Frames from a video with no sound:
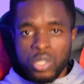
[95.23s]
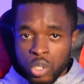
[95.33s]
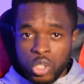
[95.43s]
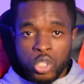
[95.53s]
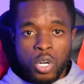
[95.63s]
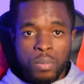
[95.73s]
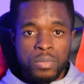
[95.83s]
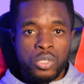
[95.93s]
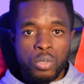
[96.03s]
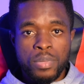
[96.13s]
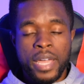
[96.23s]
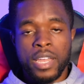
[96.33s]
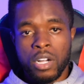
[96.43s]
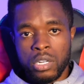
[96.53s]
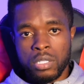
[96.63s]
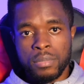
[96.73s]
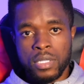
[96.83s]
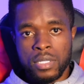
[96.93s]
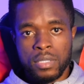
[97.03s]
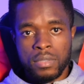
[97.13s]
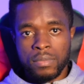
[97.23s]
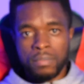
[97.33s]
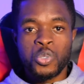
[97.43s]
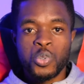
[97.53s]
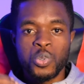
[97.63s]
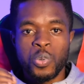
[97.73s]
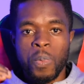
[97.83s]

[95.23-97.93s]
Your job is to be an economist, to